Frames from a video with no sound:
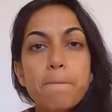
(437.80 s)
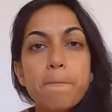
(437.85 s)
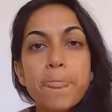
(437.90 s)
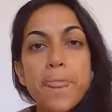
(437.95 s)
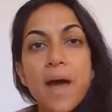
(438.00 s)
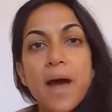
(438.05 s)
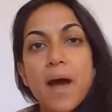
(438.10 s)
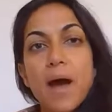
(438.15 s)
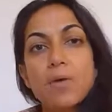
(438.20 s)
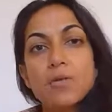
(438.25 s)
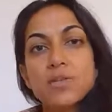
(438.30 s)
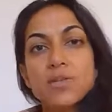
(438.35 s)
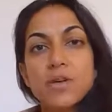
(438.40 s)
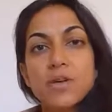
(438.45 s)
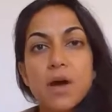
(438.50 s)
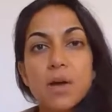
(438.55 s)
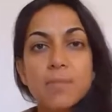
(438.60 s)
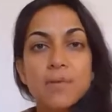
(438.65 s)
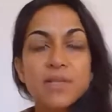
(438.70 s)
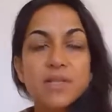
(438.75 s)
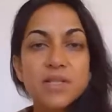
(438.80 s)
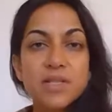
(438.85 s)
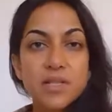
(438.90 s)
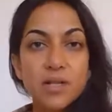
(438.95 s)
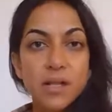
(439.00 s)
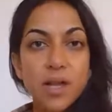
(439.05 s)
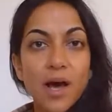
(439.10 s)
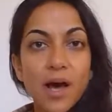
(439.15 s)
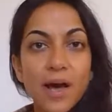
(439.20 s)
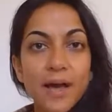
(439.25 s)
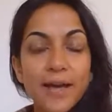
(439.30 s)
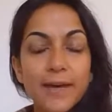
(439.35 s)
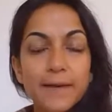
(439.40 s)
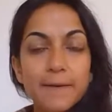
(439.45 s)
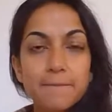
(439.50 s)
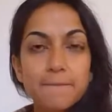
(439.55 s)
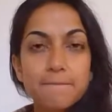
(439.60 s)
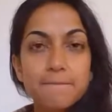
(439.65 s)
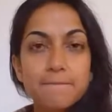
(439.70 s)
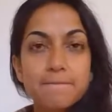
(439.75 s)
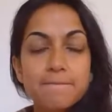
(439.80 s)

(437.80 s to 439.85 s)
how to come into the light.